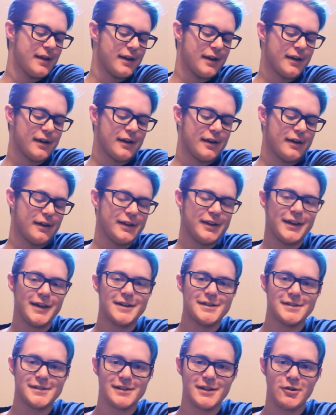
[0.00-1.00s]
In
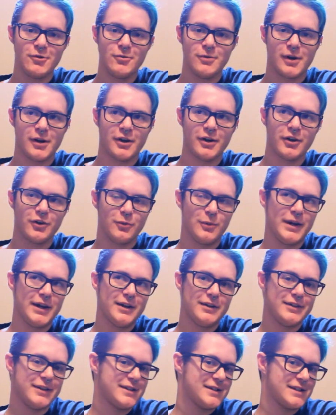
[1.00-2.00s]
case you aren't
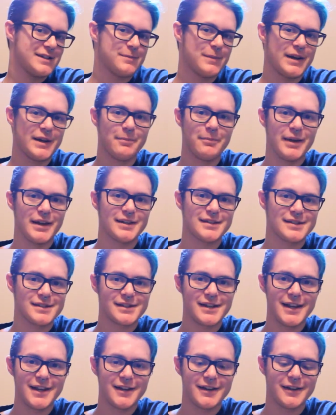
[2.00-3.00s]
aware, this is my pet
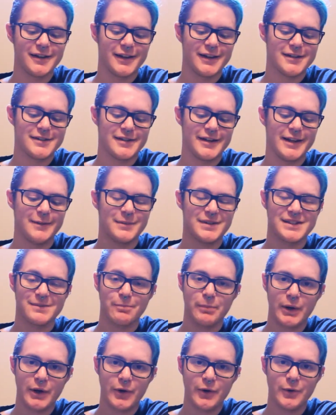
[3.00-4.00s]
snake. His name is
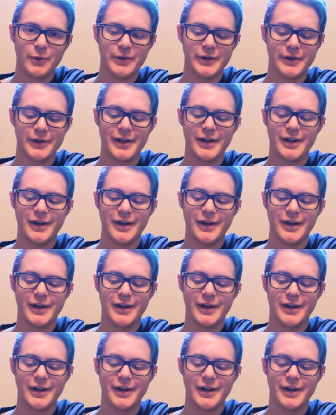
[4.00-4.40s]
Bo.